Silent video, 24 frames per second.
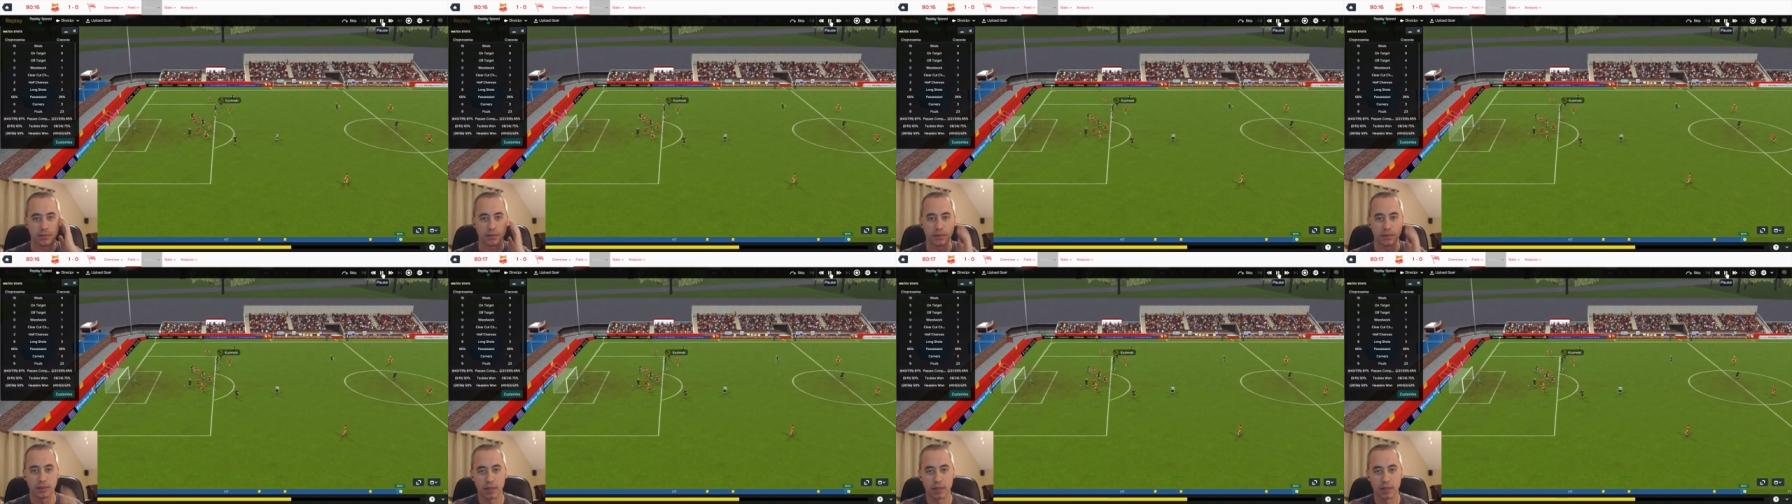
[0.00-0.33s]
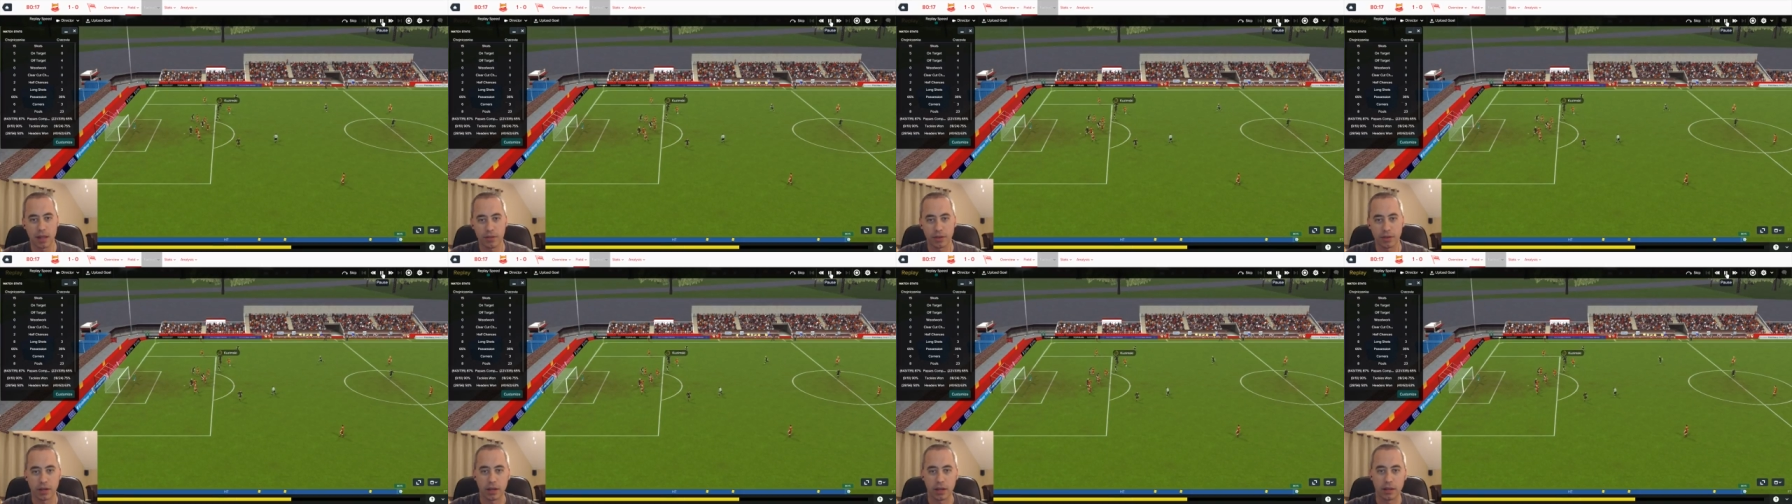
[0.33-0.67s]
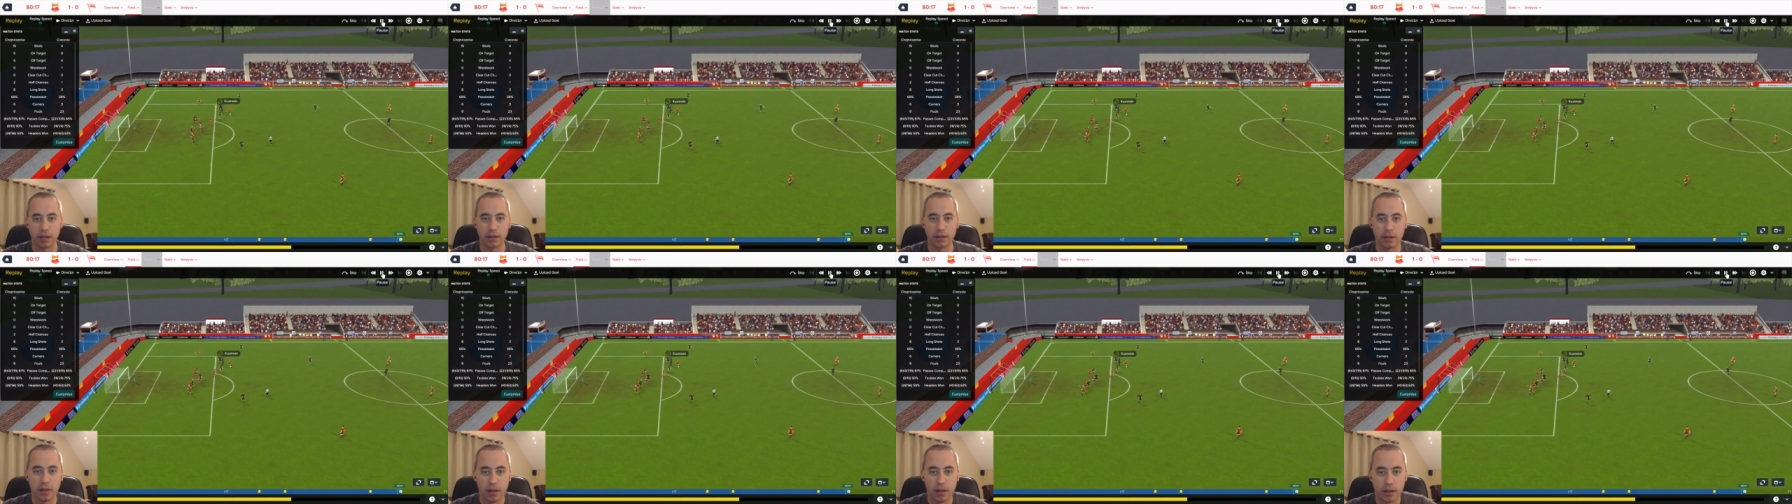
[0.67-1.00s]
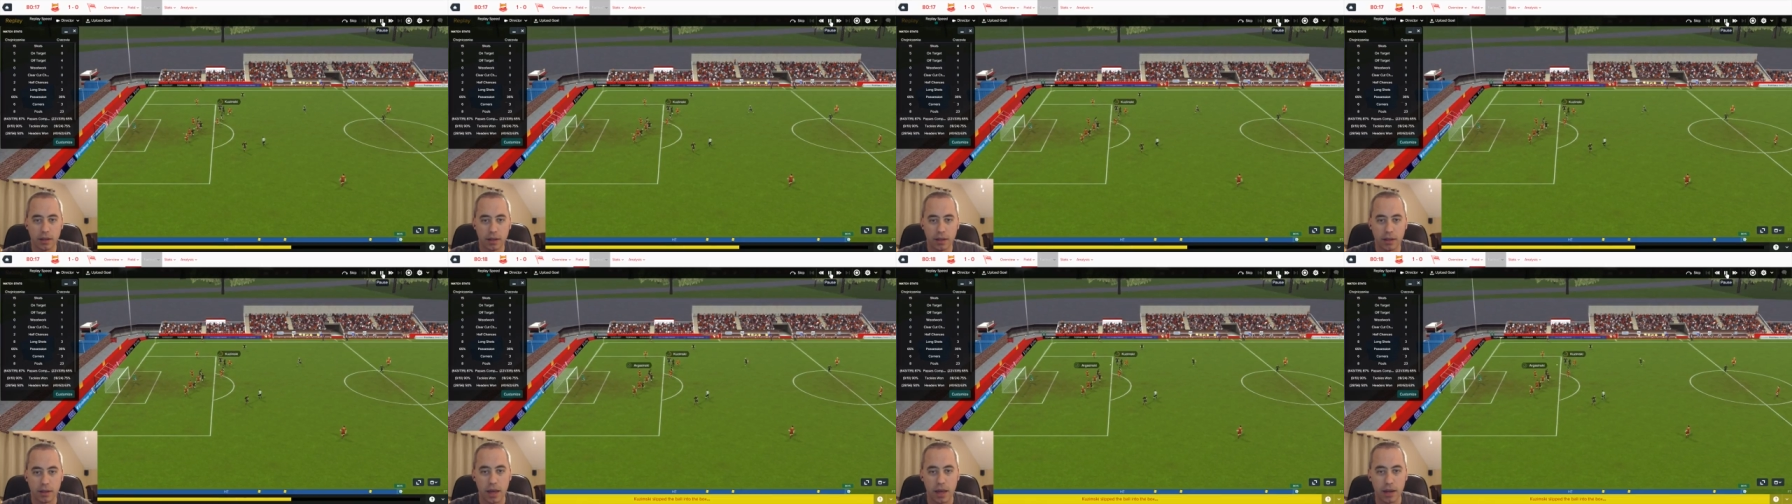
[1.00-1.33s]
Loving it.
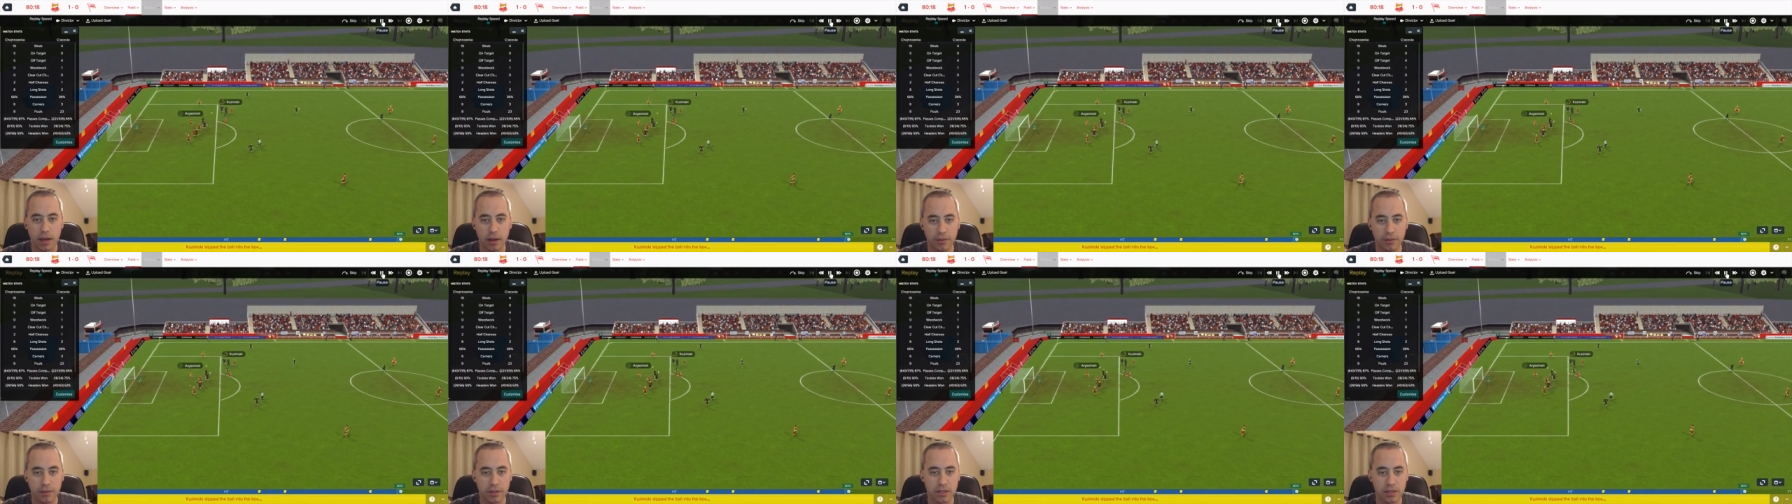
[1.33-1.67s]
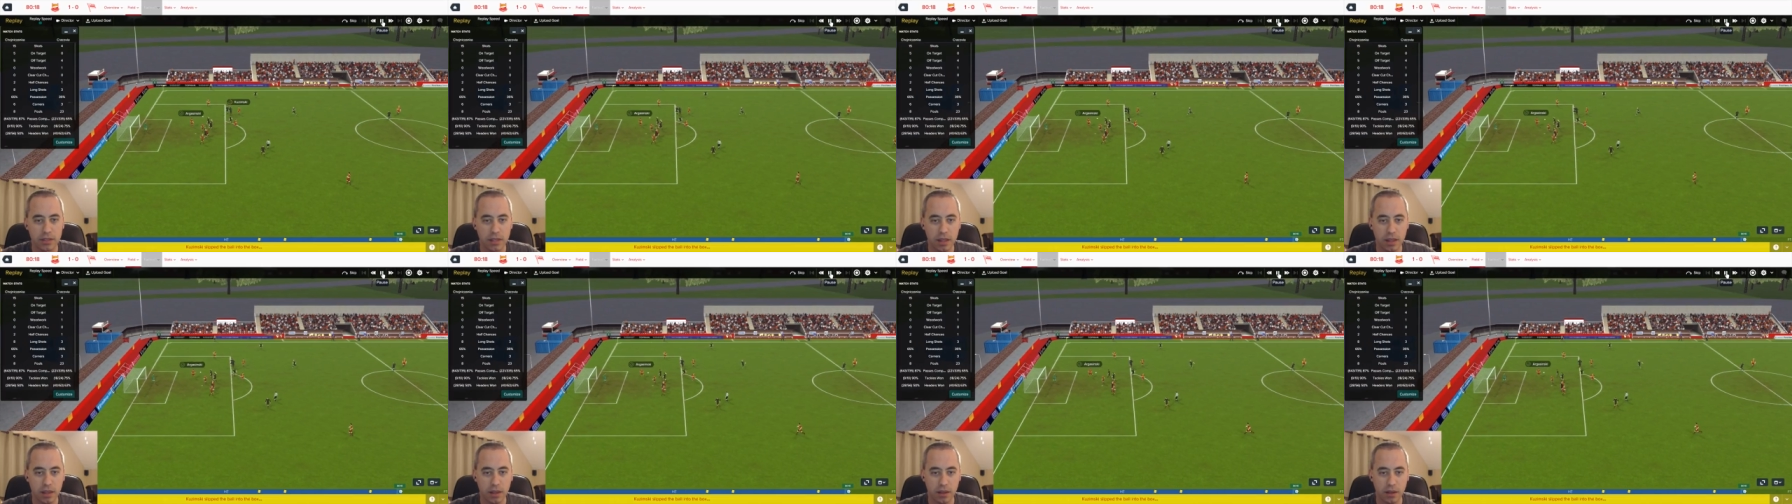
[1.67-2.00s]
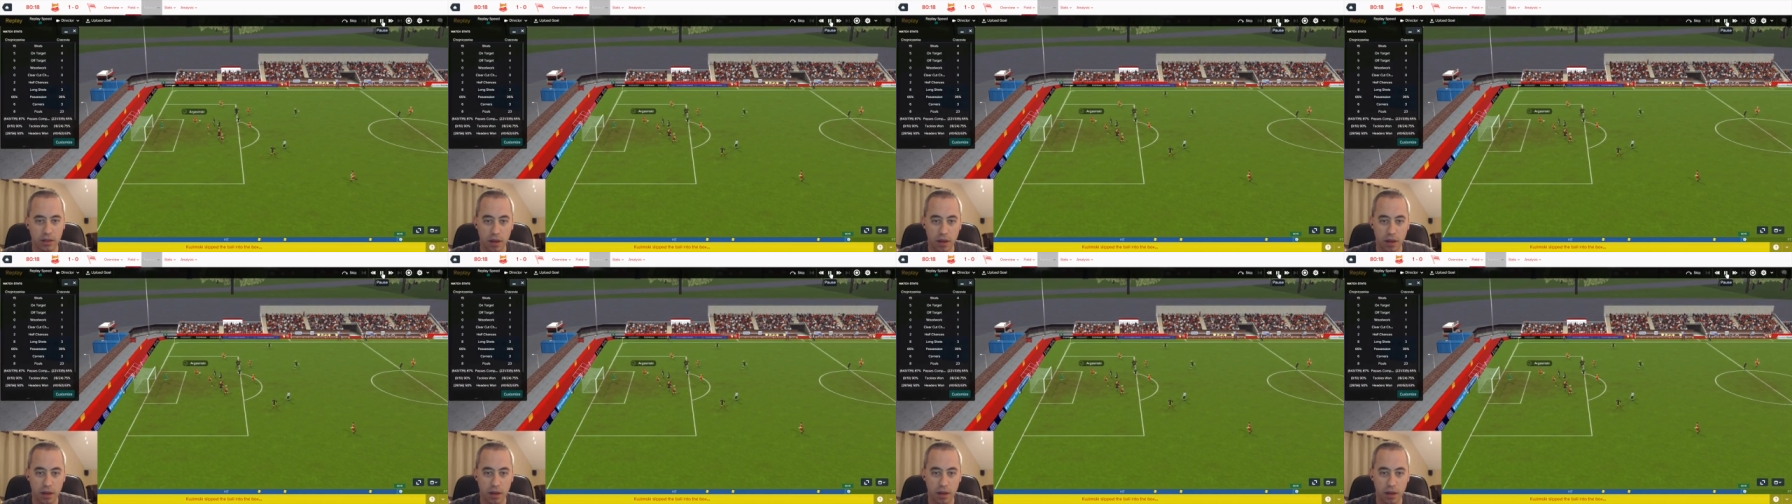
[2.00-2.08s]
I didn't even see it.